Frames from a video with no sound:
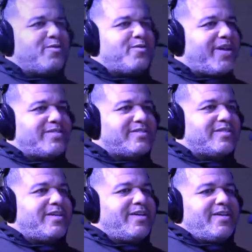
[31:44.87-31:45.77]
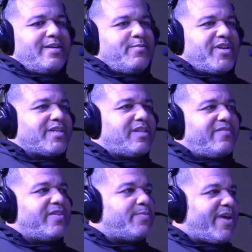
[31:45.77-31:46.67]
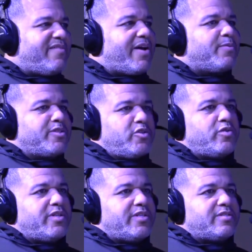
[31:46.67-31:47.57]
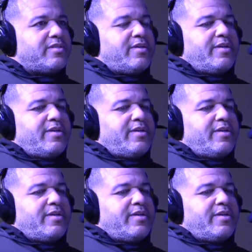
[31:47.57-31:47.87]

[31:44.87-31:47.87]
places because I love them to have opportunities.